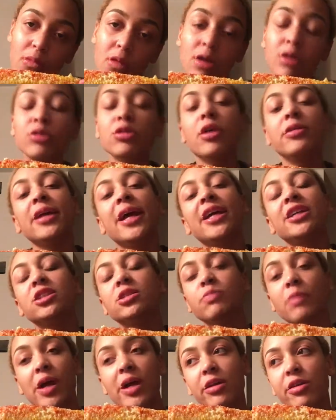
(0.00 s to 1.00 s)
you know, they
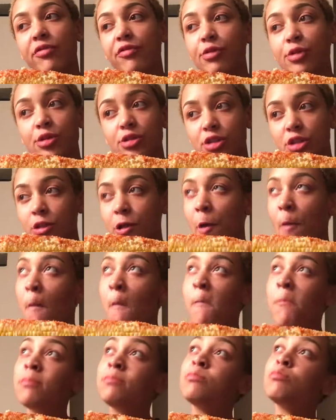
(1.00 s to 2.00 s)
explain the food to you.
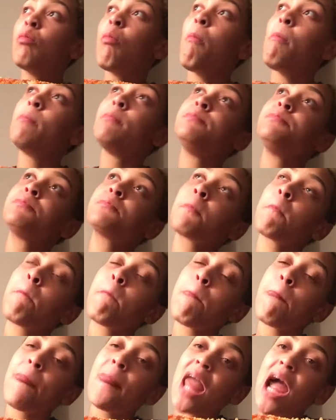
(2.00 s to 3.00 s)

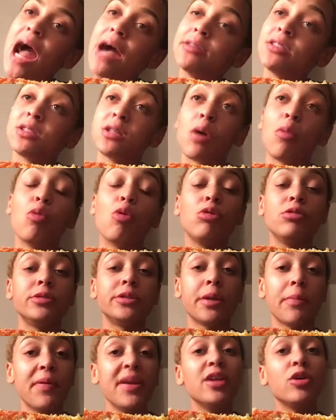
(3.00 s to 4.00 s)
So, well,
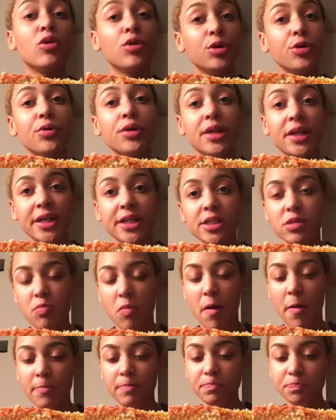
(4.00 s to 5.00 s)
depending on who it is,
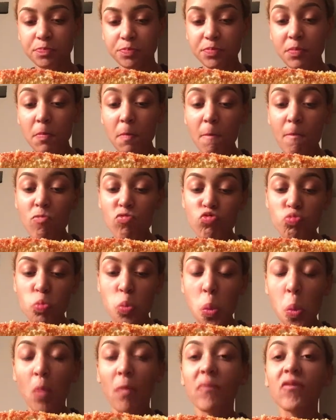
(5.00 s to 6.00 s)
but,
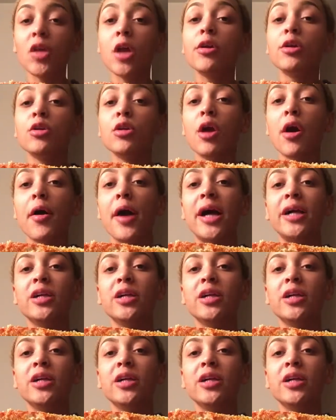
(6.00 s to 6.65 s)
you know,